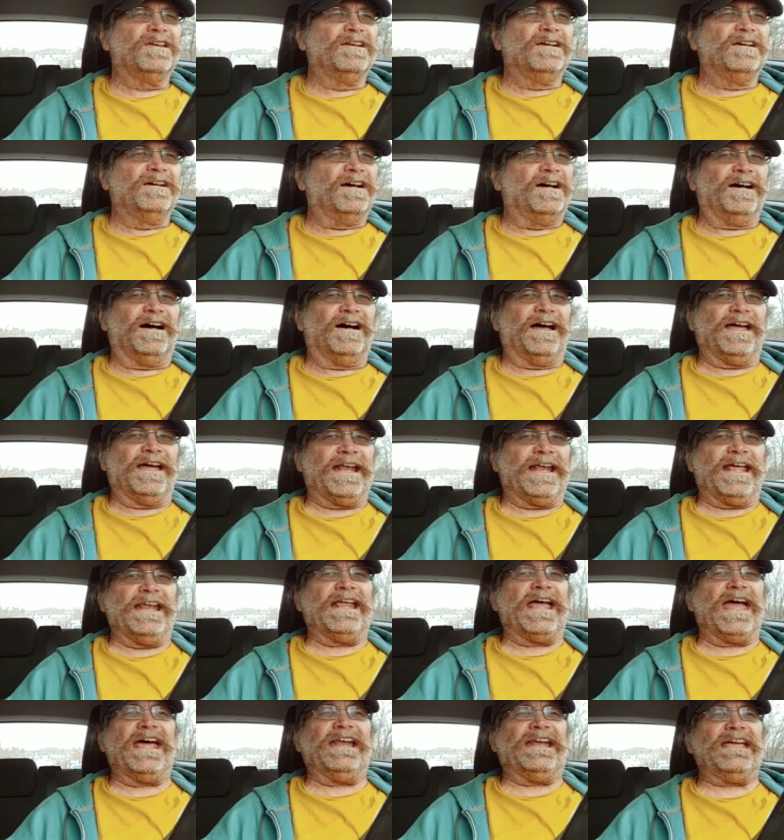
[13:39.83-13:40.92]
uh,
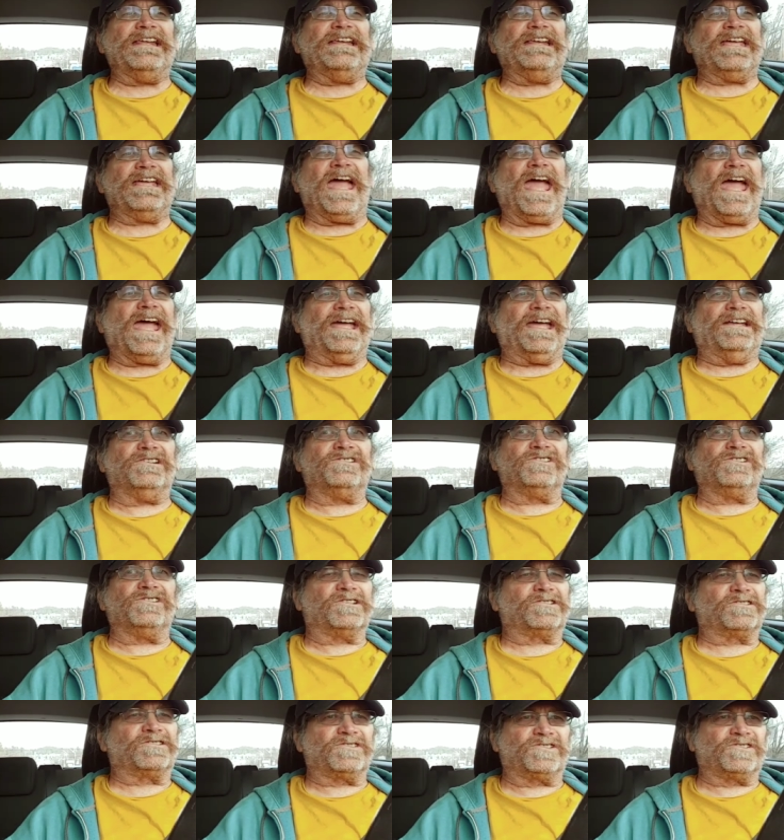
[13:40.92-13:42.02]
at, at, any age. You
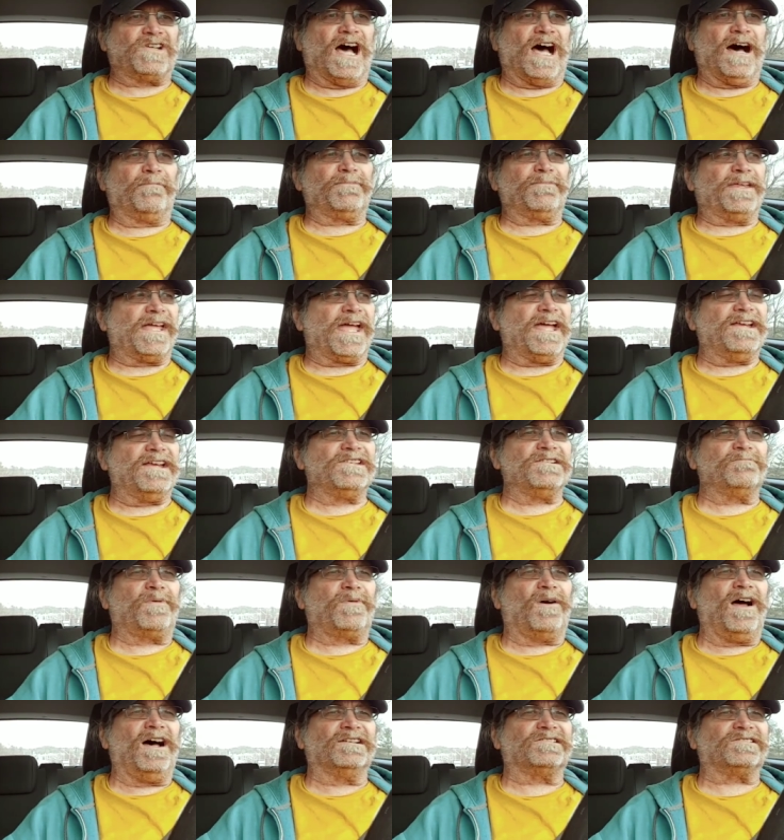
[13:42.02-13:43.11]
just stop the aging
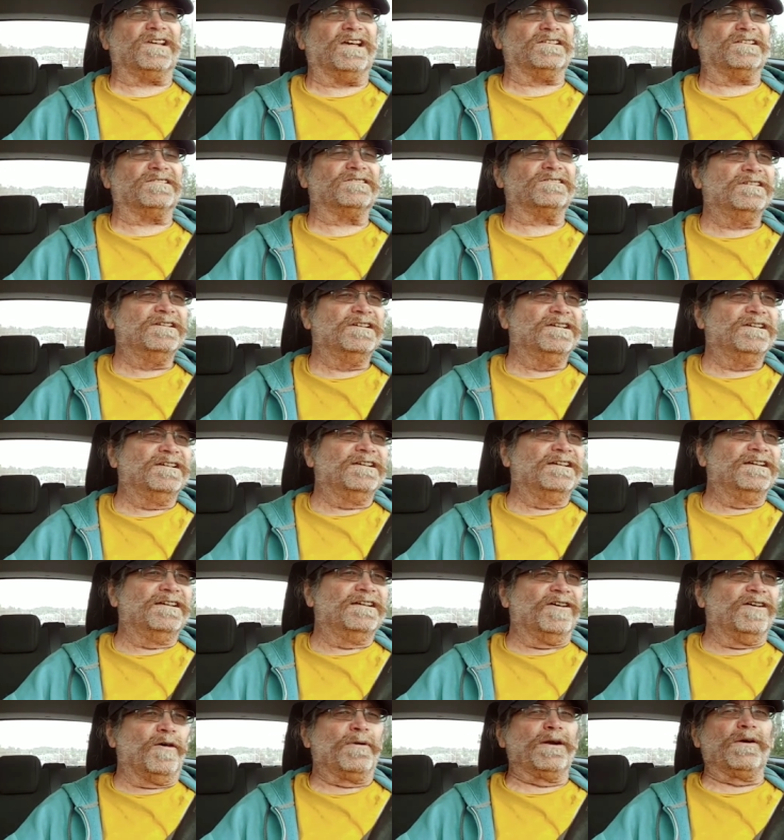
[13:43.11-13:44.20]
process.
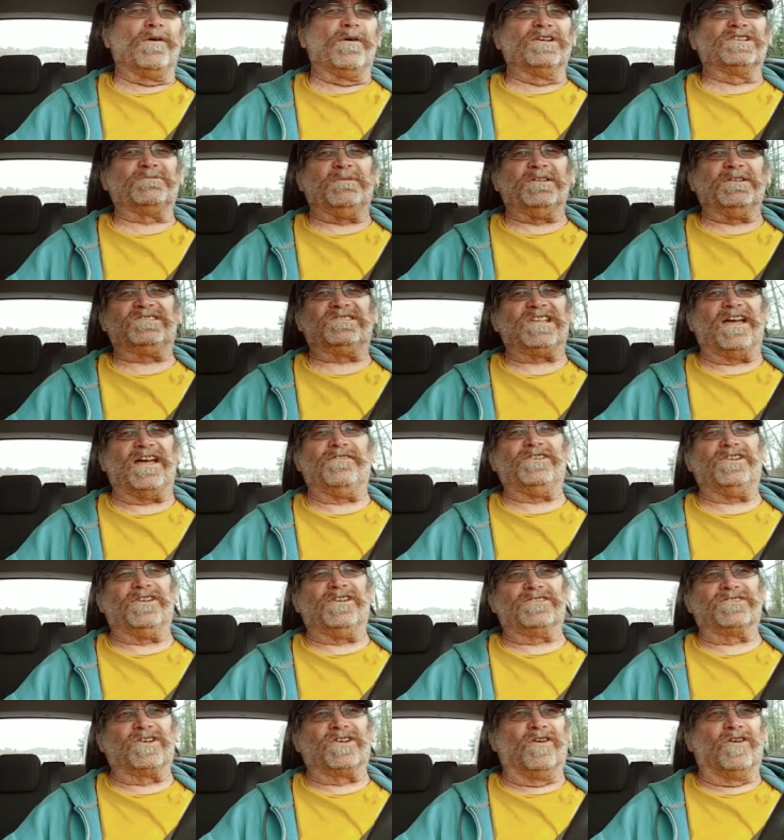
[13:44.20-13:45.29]
Nobody wants to be seven
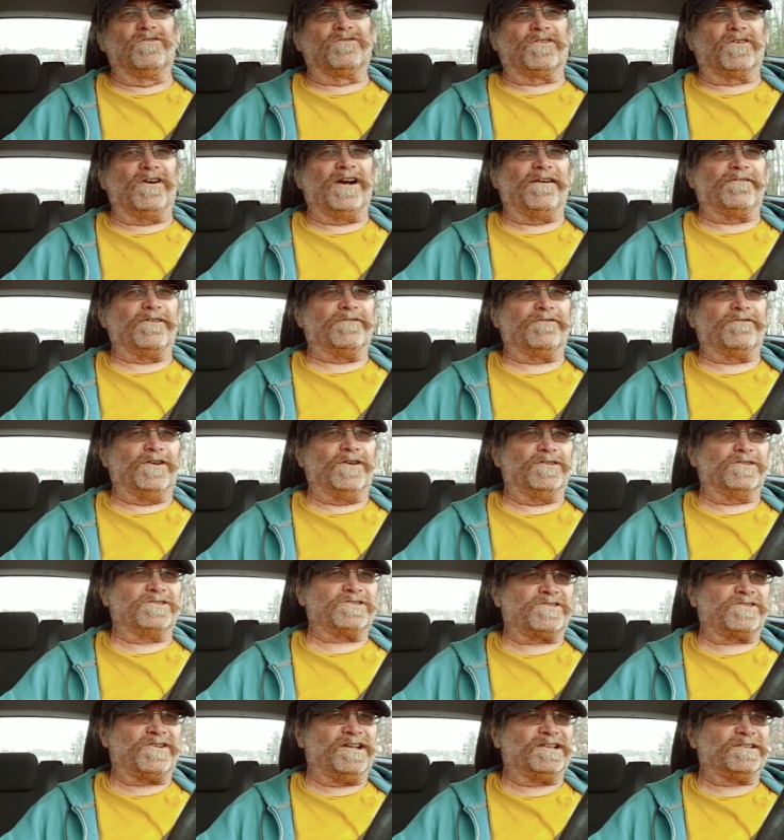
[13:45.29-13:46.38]
years old forever, folks.
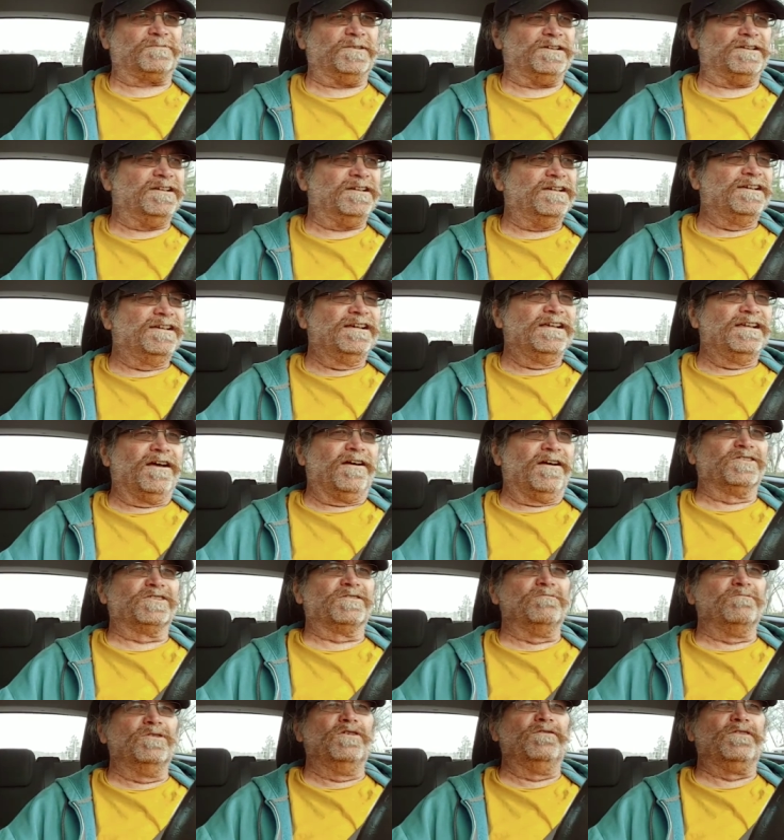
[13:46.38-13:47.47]
Trust me. There was
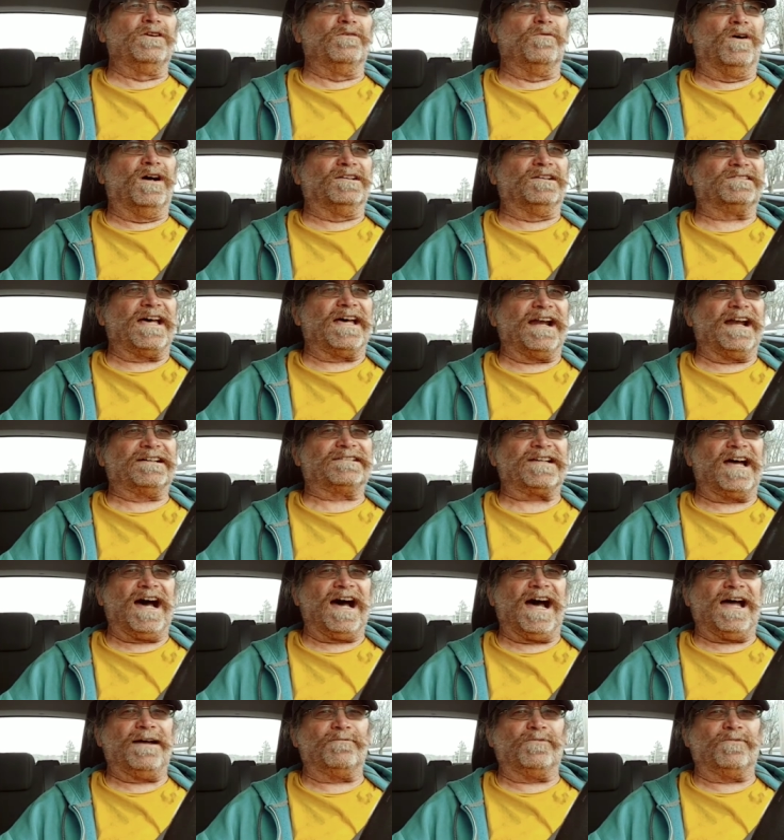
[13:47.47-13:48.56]
a movie once, Out of
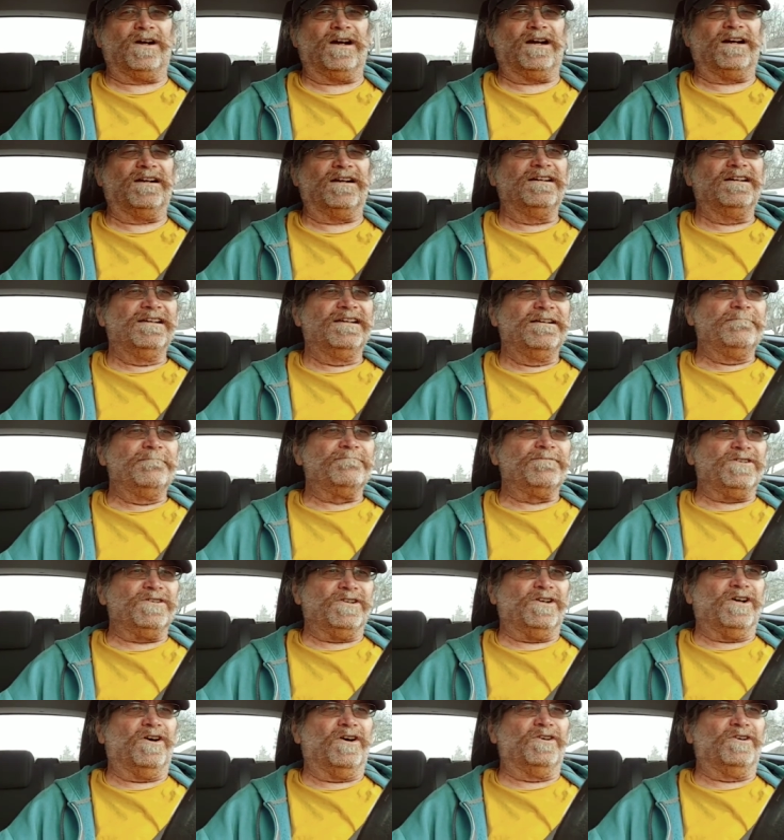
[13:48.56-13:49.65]
Time, where
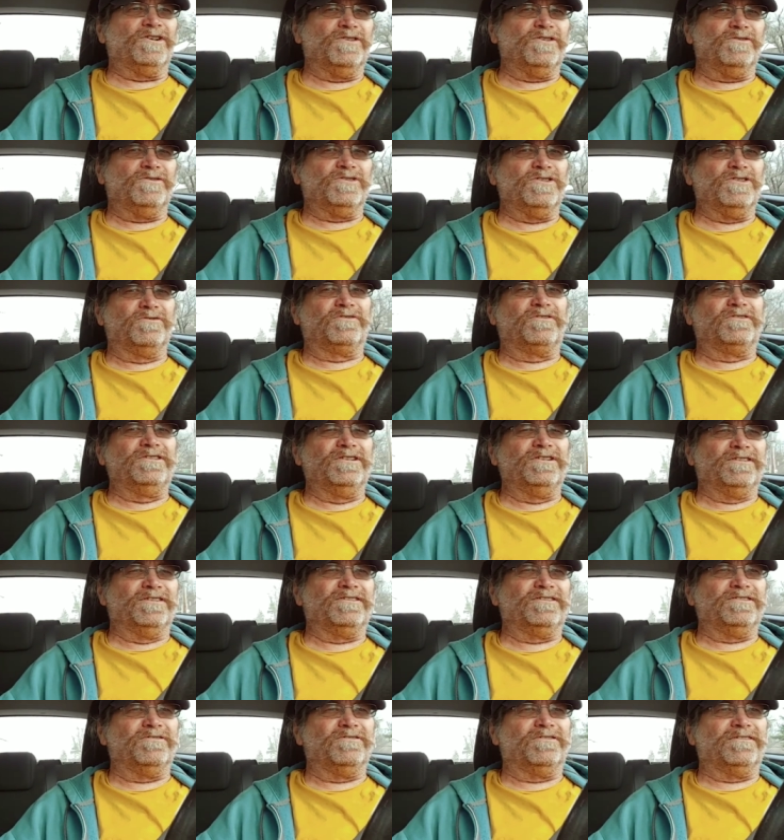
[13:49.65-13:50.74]
you know you you you,
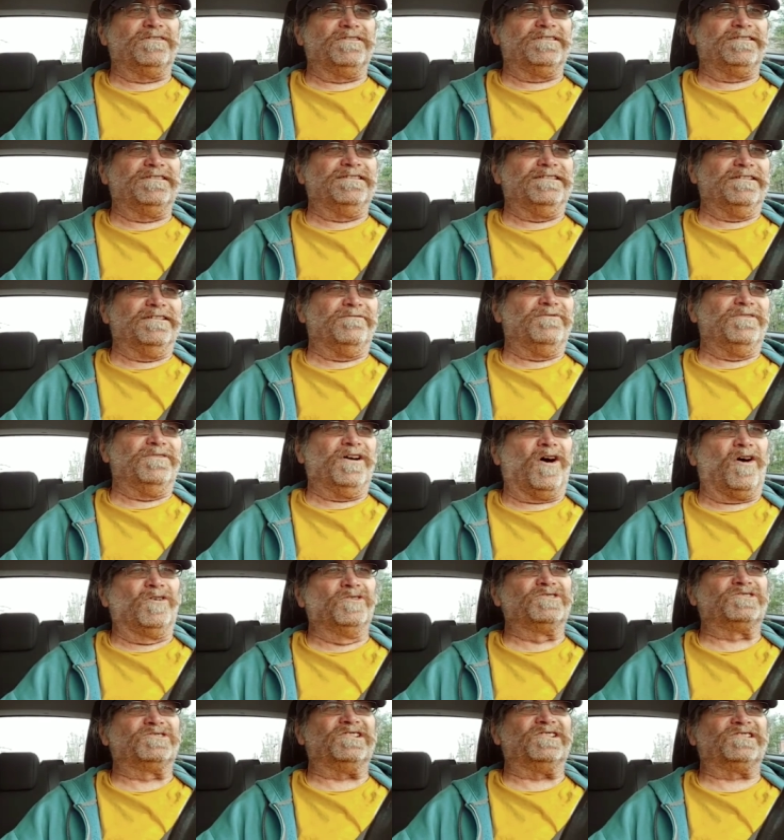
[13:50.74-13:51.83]
you the
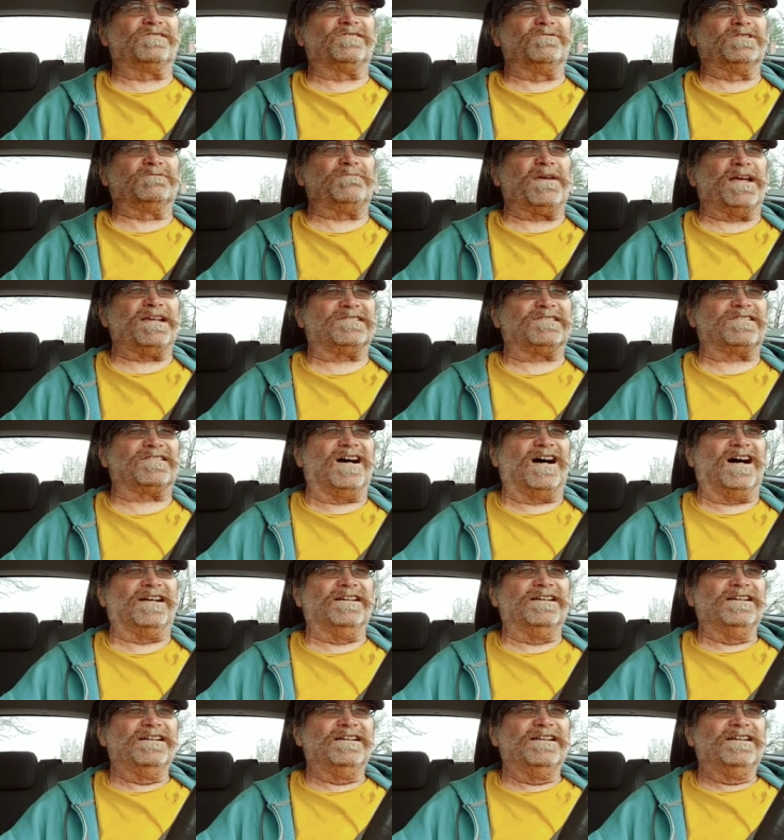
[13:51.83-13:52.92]
whole system was based on
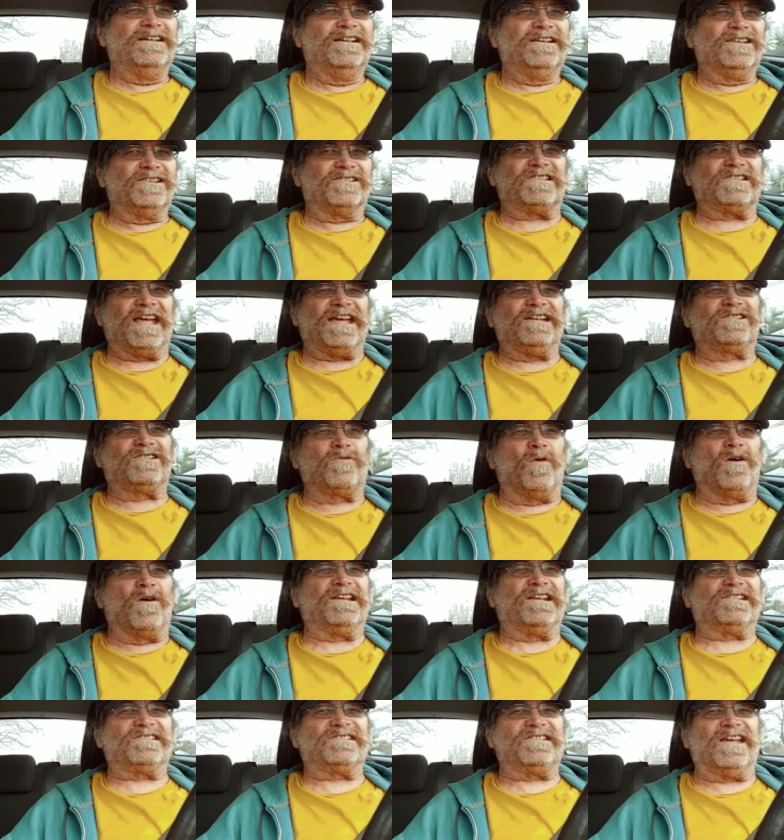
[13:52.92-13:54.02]
you stayed
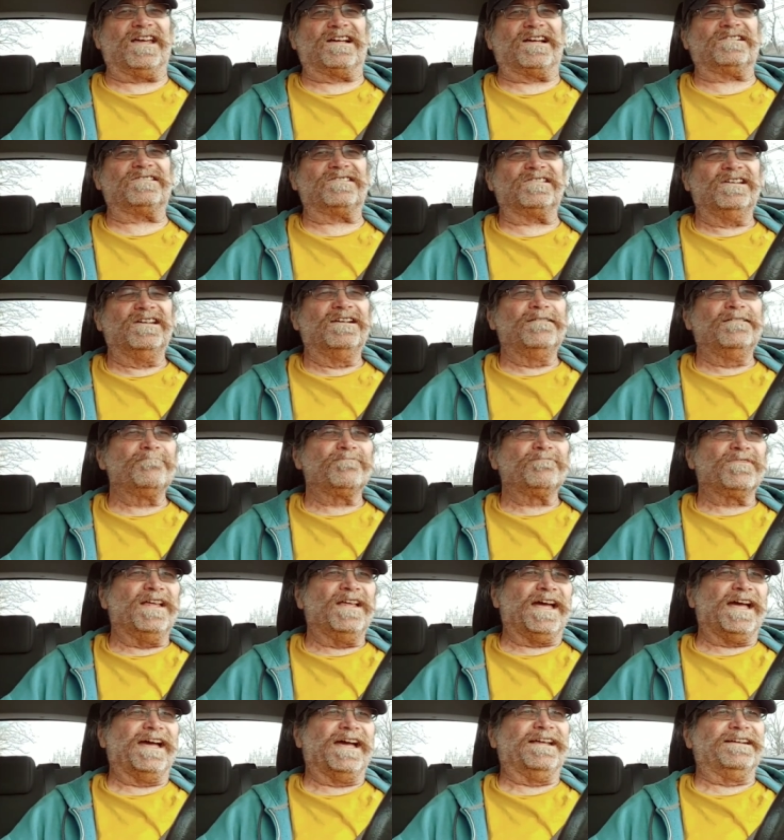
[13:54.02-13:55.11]
26,
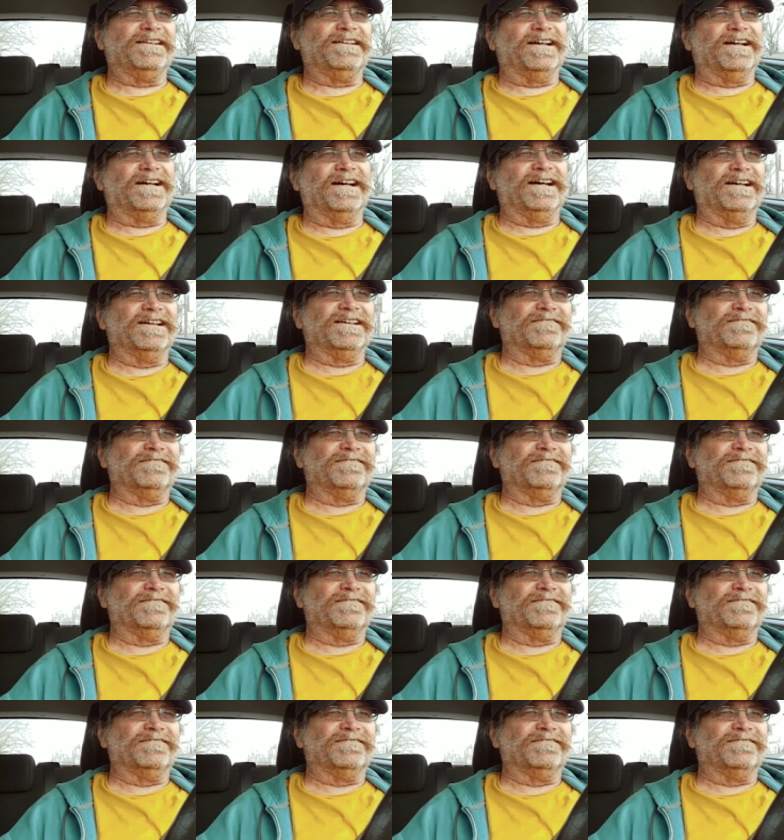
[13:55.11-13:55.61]
and uh,